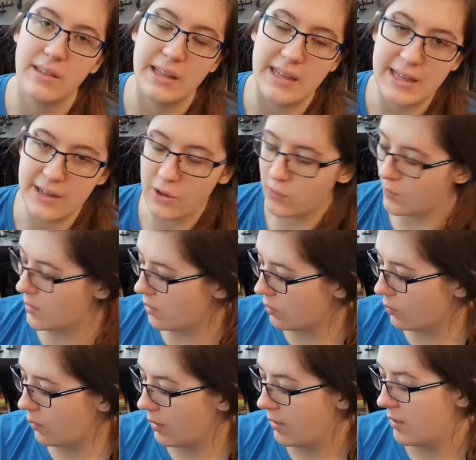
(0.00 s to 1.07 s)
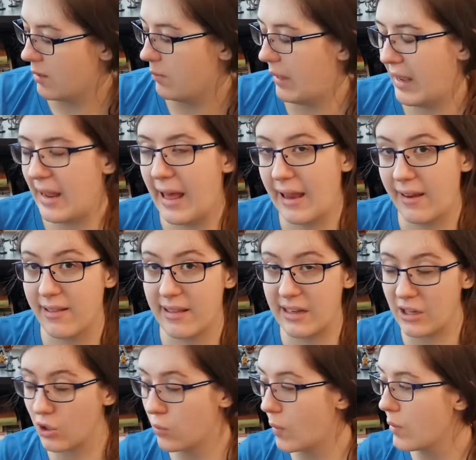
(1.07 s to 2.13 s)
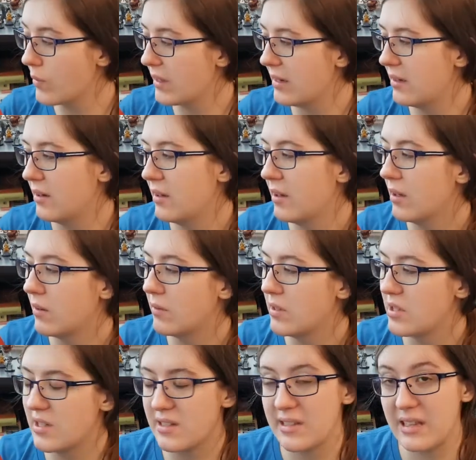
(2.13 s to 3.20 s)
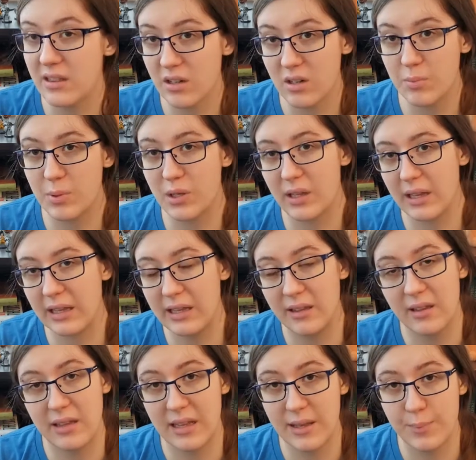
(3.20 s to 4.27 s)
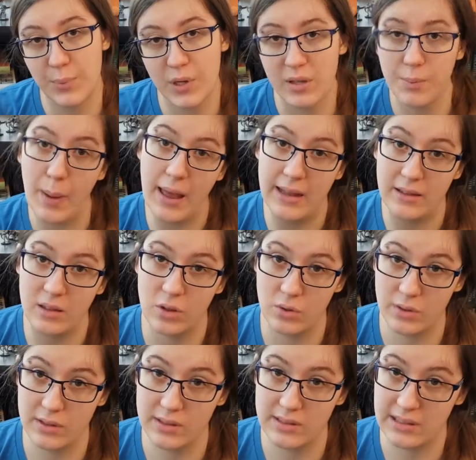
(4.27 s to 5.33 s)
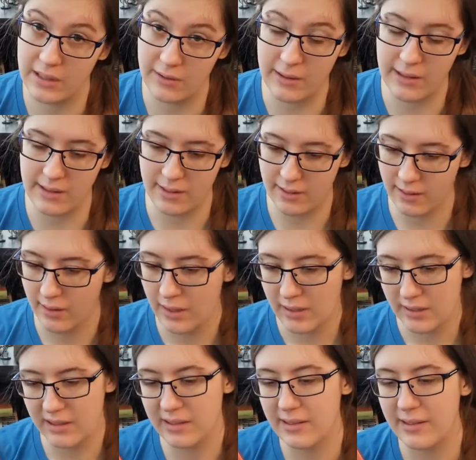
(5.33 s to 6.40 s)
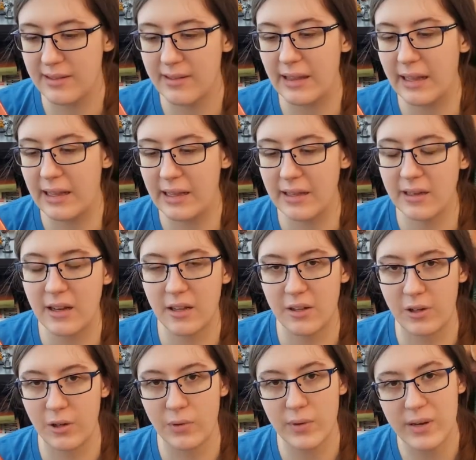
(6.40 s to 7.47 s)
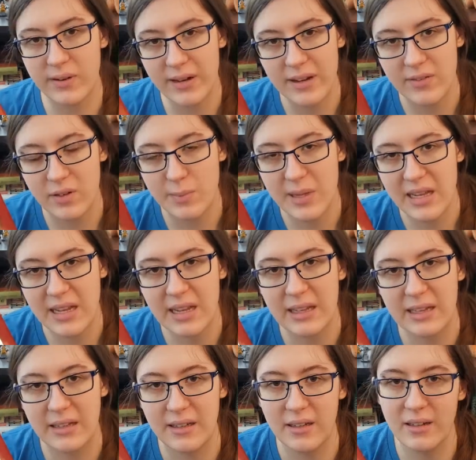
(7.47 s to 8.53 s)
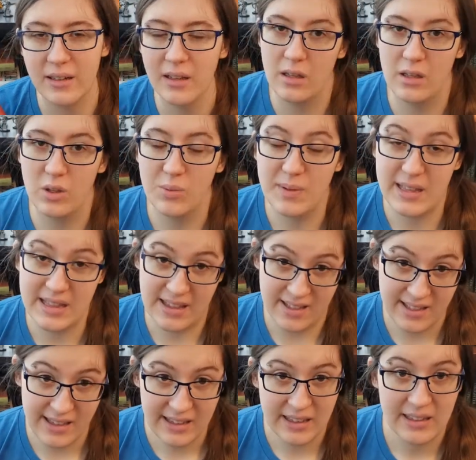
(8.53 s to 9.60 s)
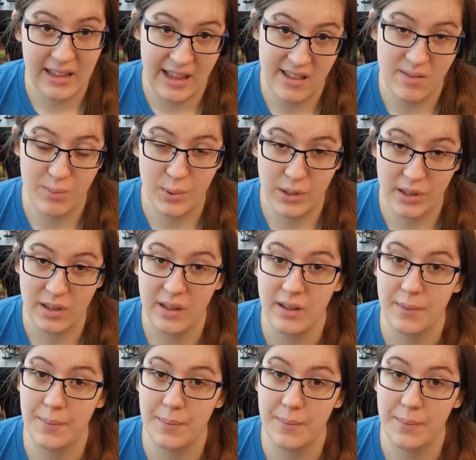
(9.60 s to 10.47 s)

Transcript: The Crow by Alison Krogan, which is the 3rd book in the Book of Pelennor series. This is another reread for me, and it'll be the second last book